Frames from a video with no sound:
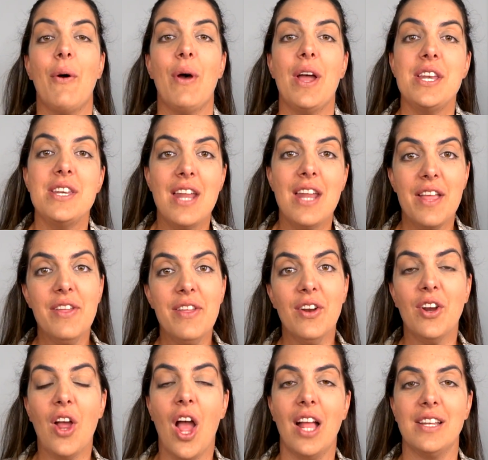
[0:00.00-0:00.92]
another
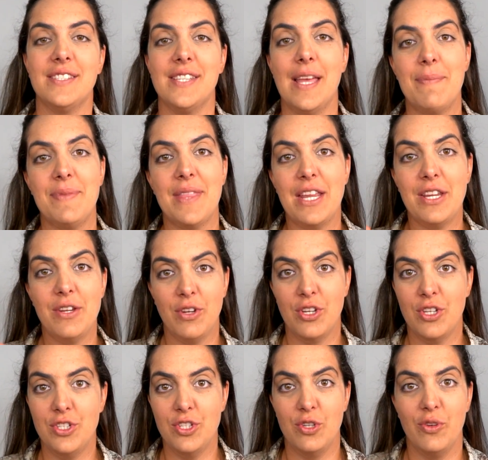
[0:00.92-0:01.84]
concept that you
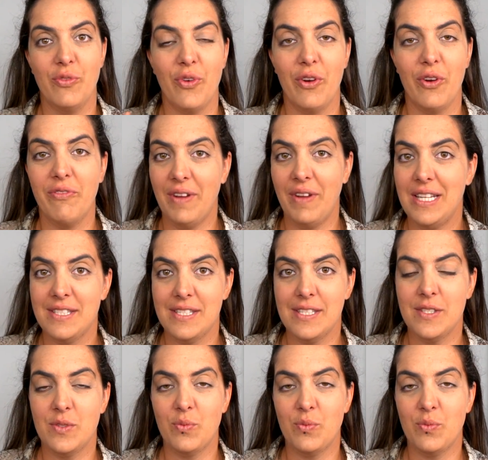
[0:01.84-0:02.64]
can do for a faceless